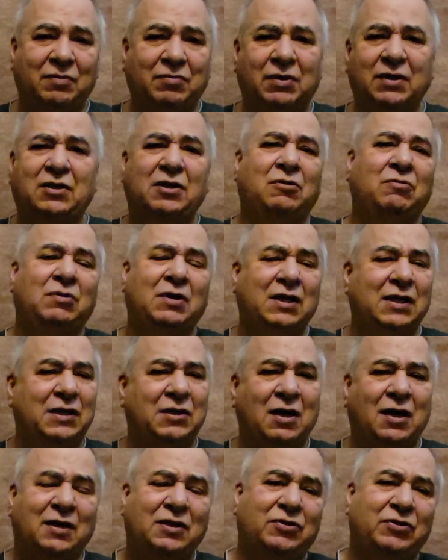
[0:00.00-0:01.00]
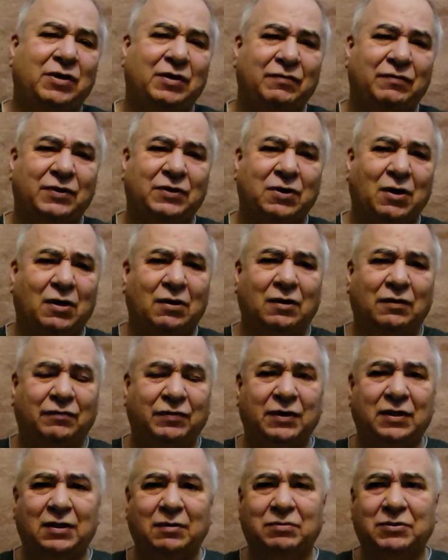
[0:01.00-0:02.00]
but they're really not doing
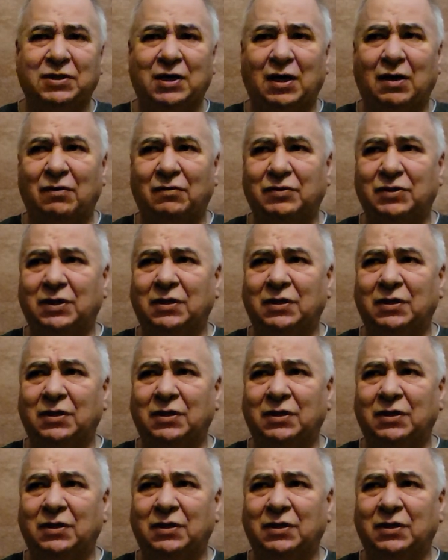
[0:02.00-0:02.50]
photography themselves.